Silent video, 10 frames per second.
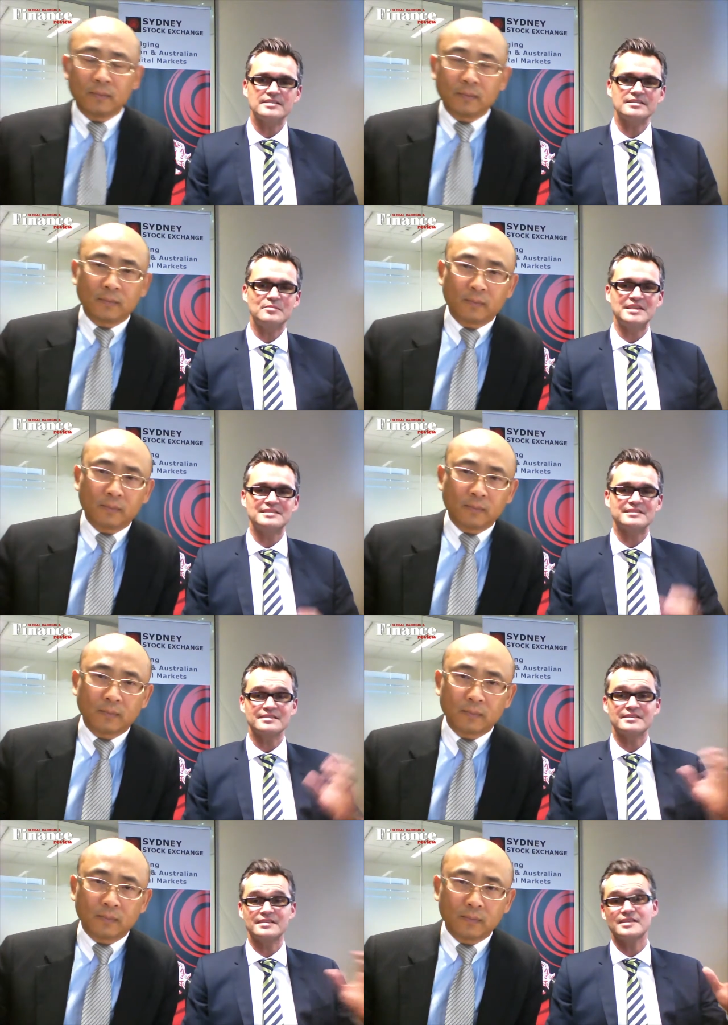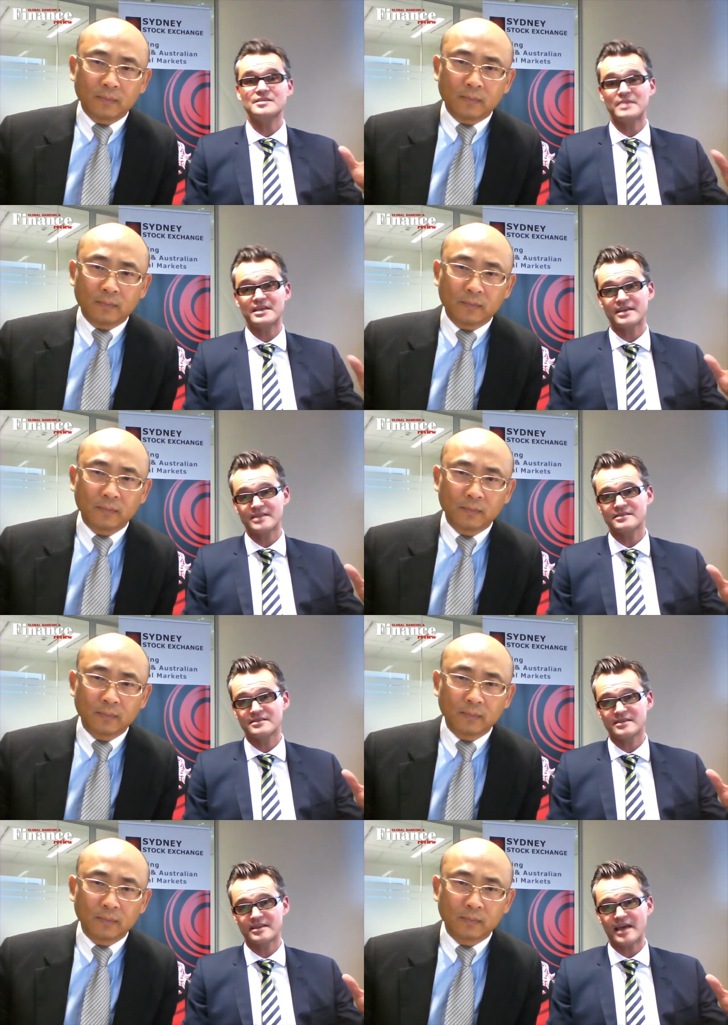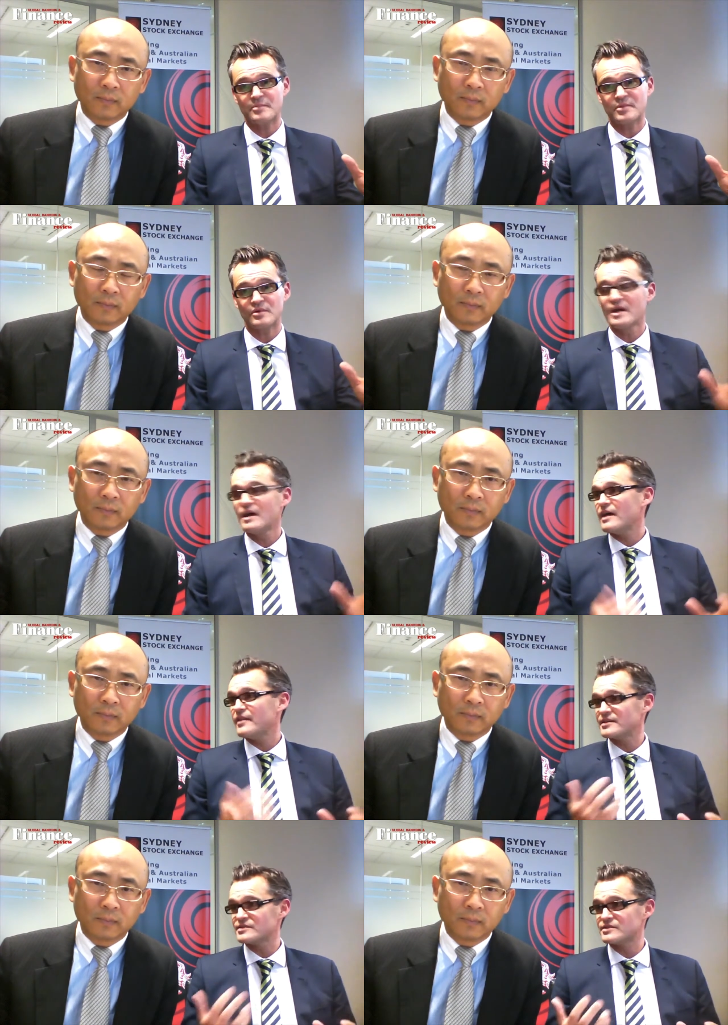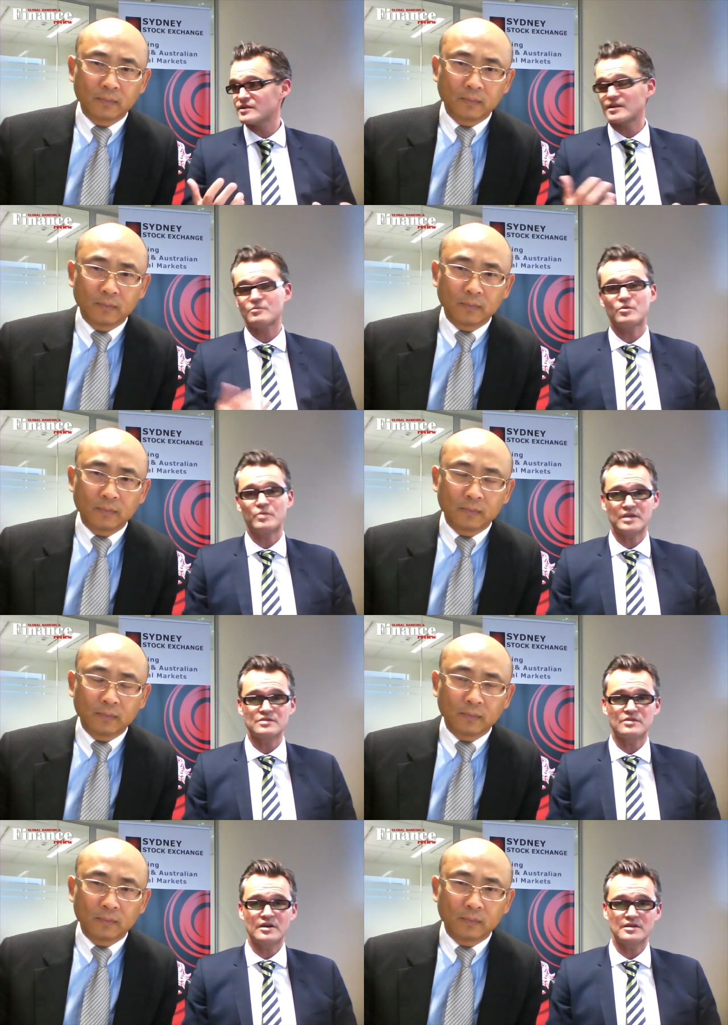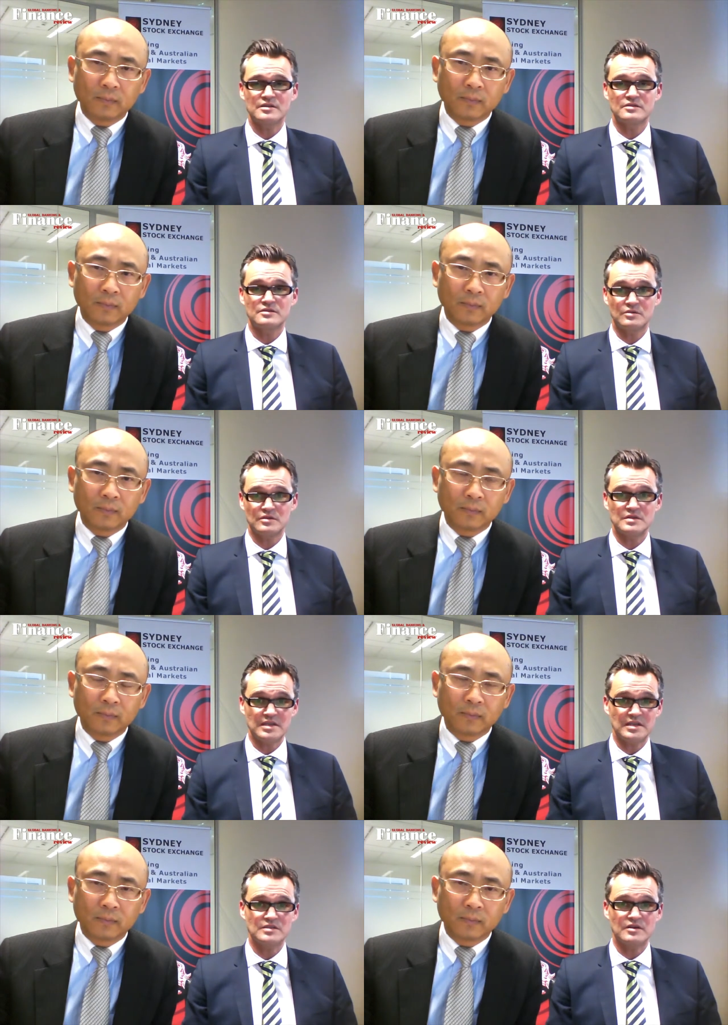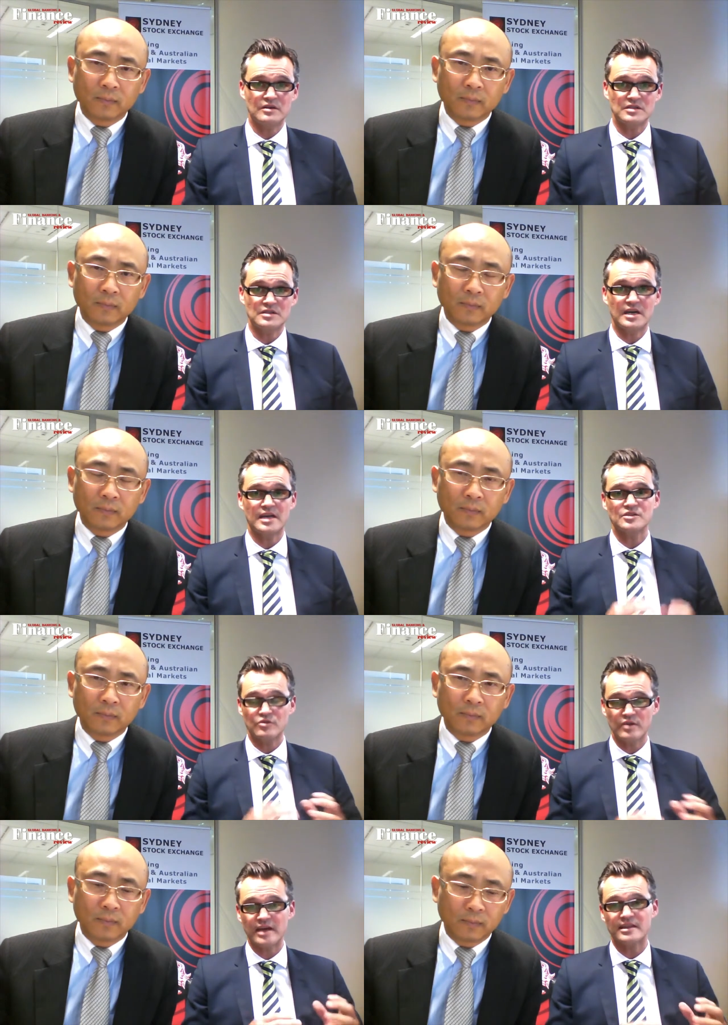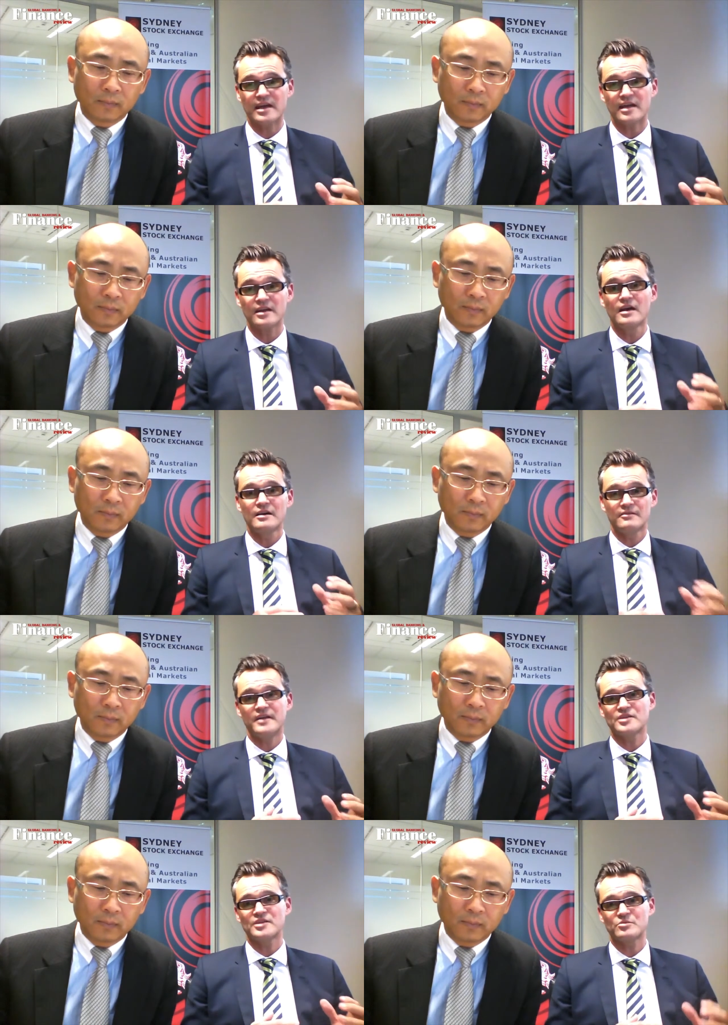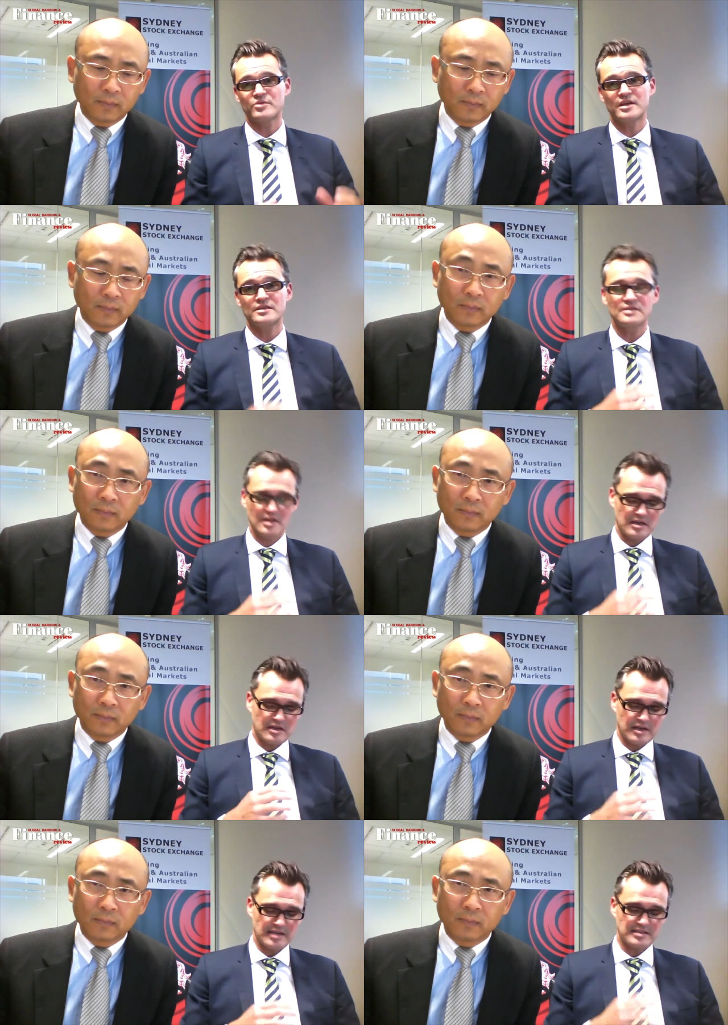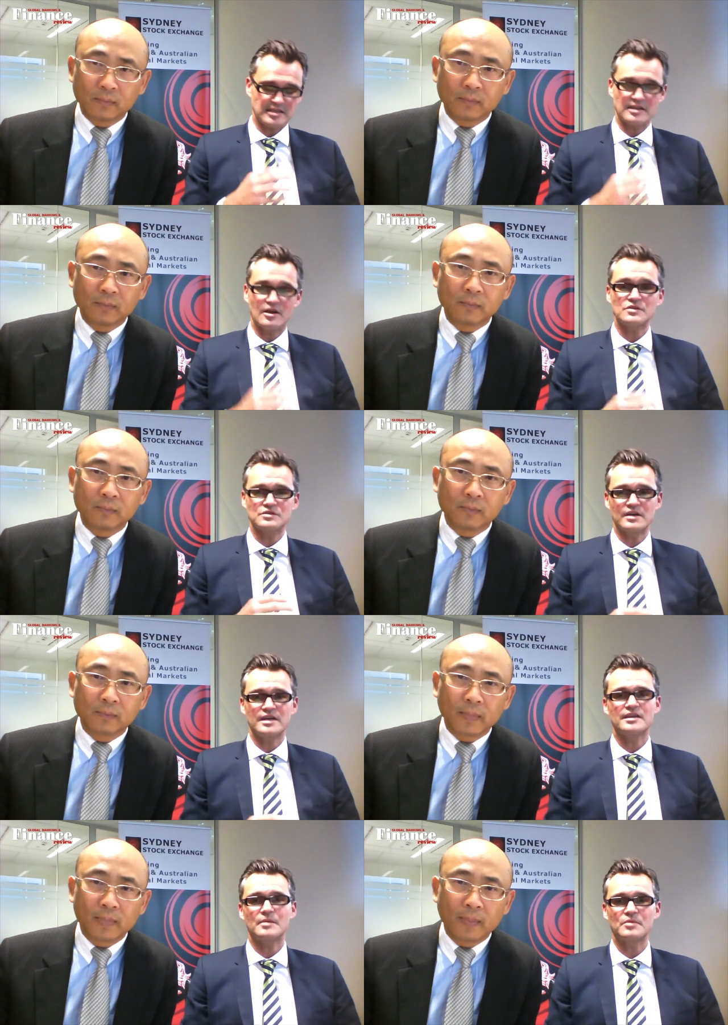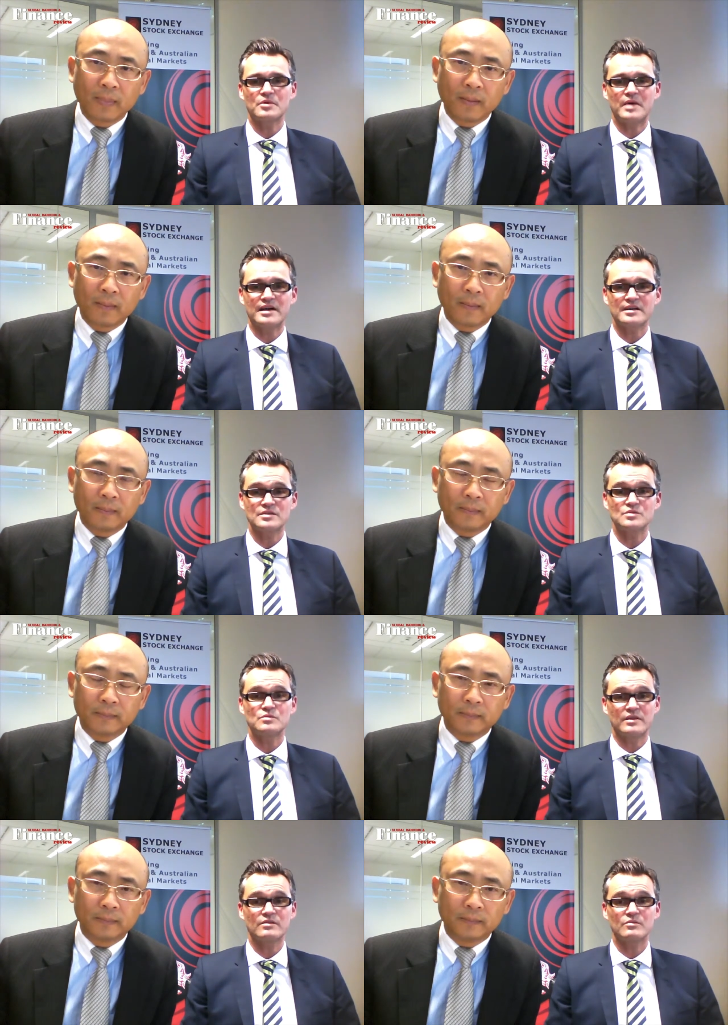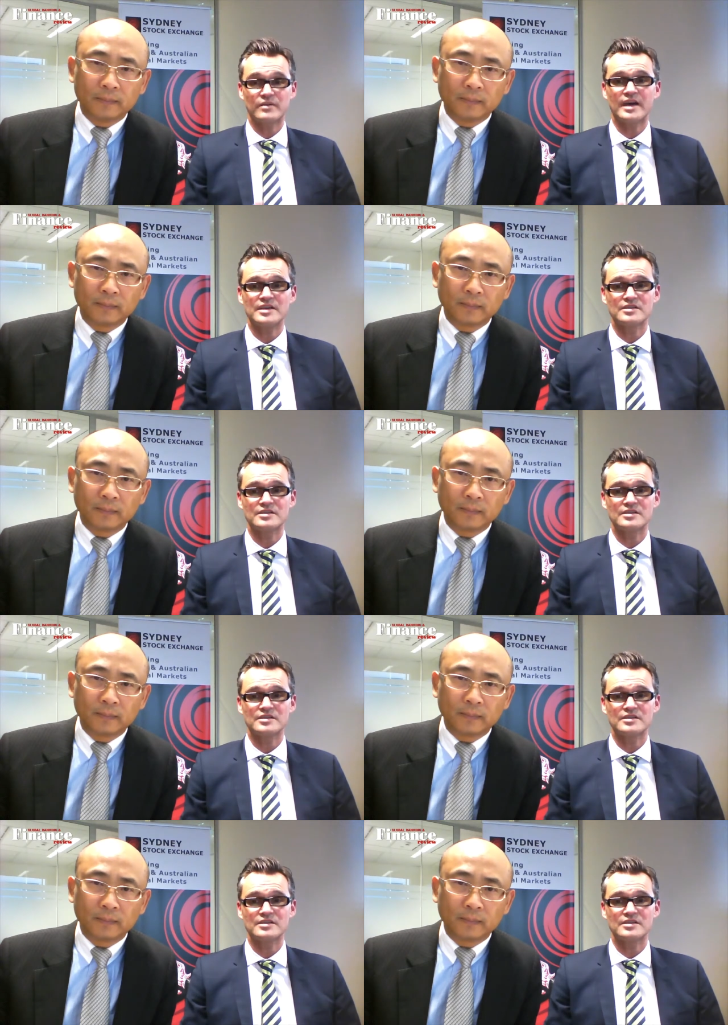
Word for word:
Speaker 1: and the business need to be connected to the capital. And that's certainly what we're trying to do at the Sydney Stock Exchange, create that financial bridge connecting Australian capital markets with Asian